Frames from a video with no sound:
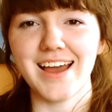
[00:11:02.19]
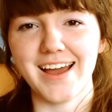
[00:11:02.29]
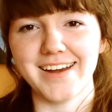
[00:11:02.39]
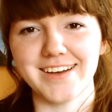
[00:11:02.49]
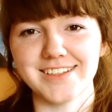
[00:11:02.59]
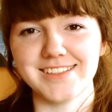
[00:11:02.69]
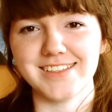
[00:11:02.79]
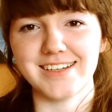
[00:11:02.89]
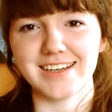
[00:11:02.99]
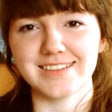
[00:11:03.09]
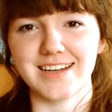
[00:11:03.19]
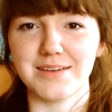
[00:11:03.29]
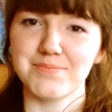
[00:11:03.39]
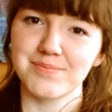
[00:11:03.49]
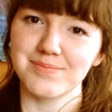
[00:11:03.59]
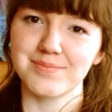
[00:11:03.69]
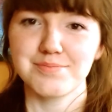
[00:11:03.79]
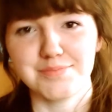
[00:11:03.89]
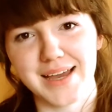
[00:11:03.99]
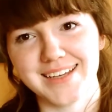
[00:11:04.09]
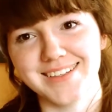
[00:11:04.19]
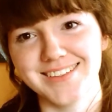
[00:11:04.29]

and I'll see you next time. Bye.